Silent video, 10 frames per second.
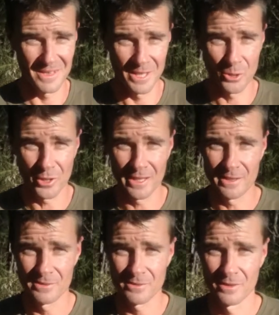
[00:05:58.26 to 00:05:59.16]

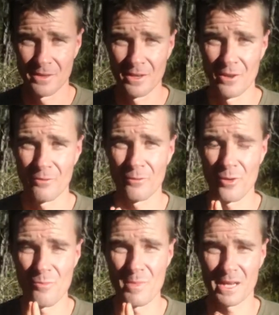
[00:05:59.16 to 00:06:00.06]
ingredients
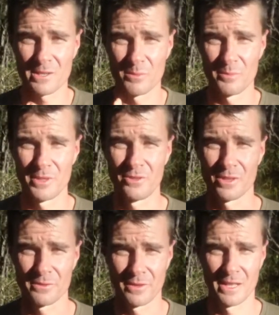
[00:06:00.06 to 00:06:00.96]
for maximum
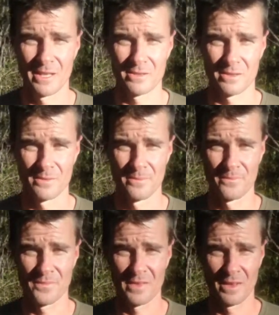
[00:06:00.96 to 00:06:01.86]
detoxification.
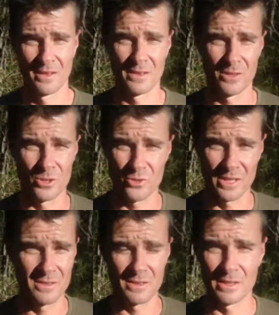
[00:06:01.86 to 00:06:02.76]
Go
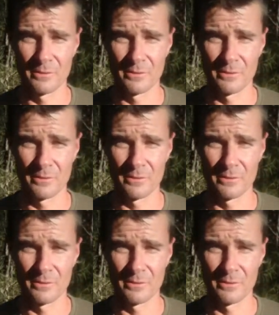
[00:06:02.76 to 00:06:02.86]
straight to the